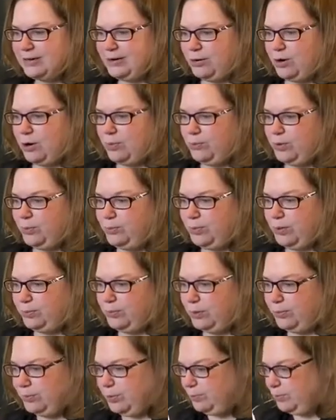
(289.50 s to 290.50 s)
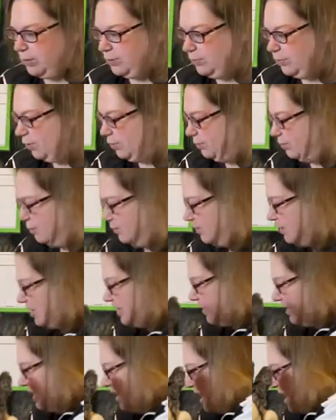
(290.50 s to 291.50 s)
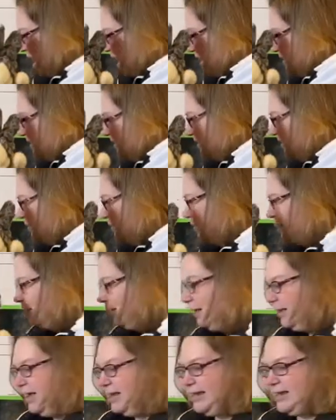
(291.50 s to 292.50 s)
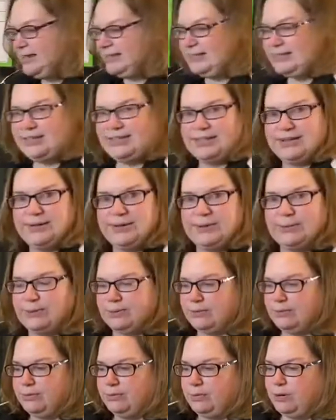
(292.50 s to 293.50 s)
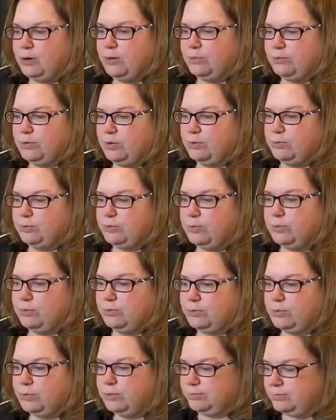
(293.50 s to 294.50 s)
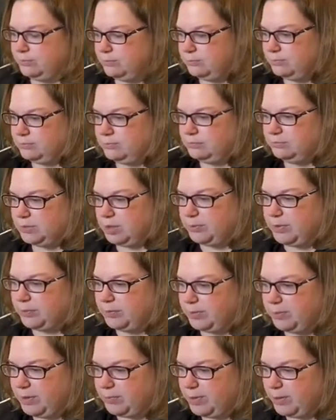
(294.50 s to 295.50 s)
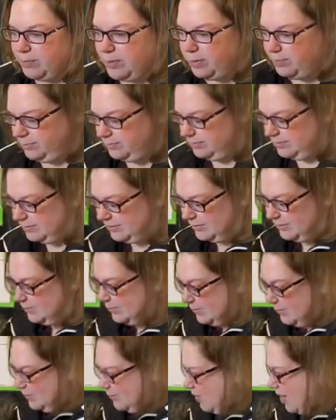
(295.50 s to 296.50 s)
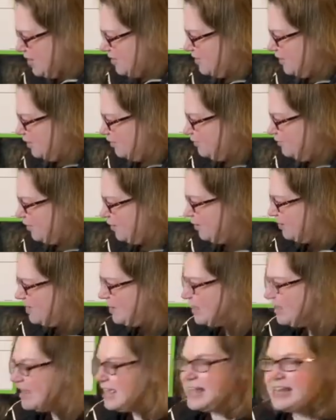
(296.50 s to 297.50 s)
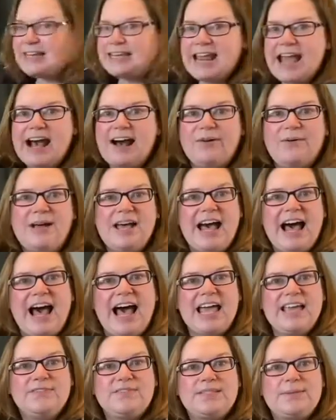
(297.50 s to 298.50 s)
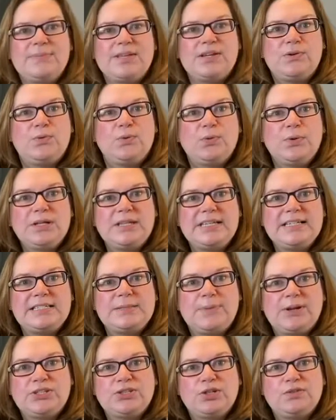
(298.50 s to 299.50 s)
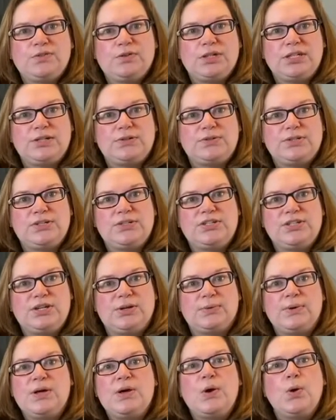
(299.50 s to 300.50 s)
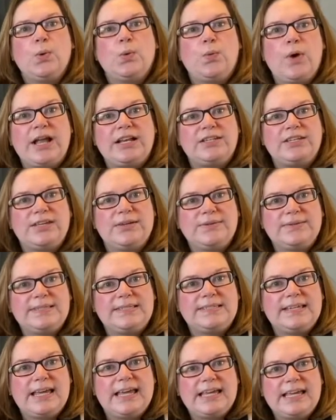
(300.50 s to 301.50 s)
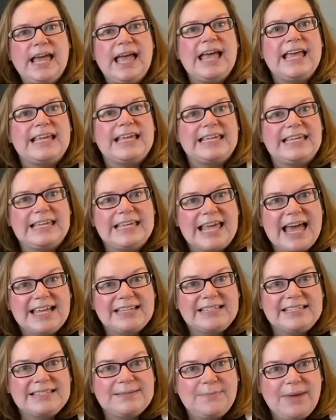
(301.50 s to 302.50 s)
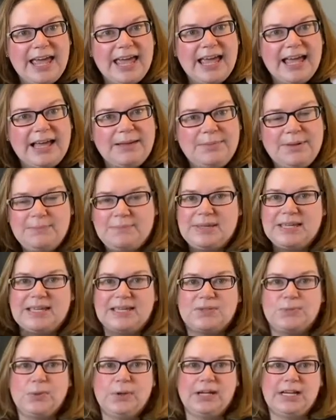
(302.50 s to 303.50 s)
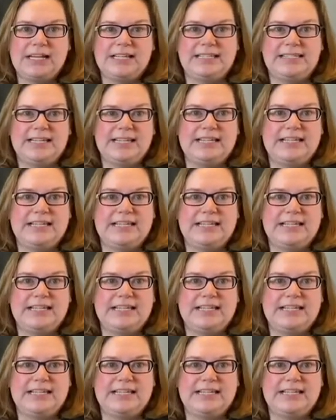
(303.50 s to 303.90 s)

nom, nom, nom, nom, nom, nom, nom, and some lettuce too. Nom, nom, nom, nom, nom, nom, nom, nom, nom, Wonderful. Now, I have something really special for you to do. When you sing, yes ma'am, because we're gonna sing the